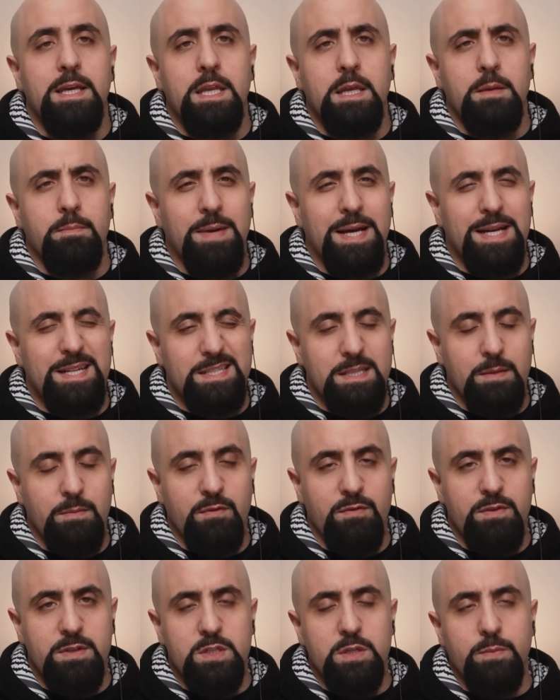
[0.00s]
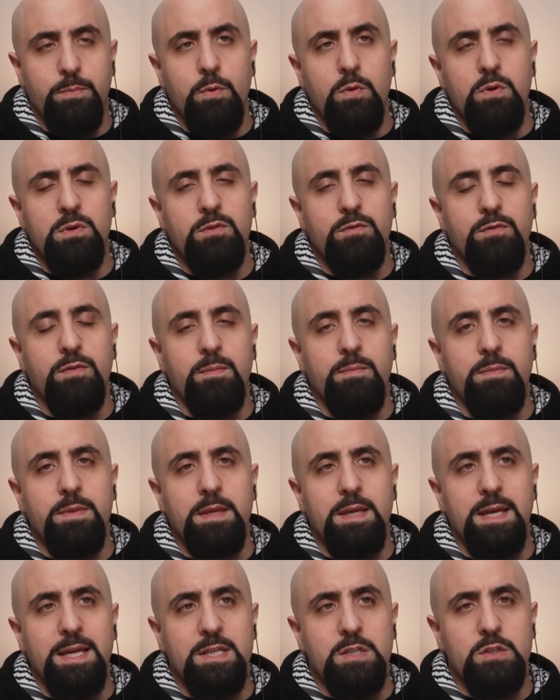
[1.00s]
getting back some of the support from
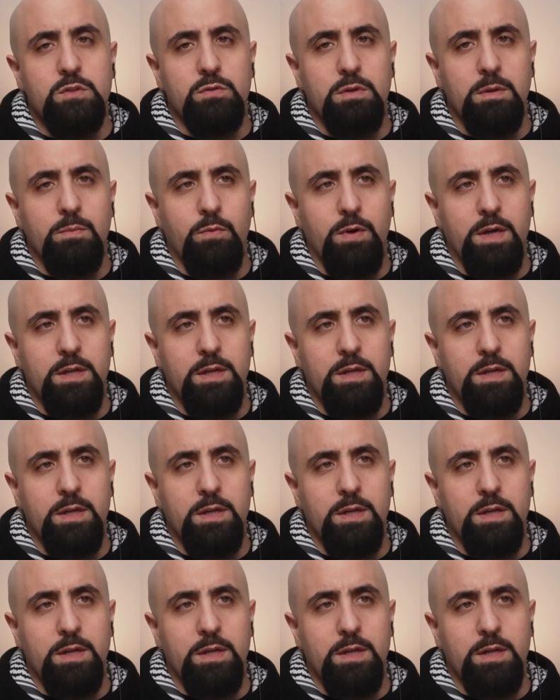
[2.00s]
the extreme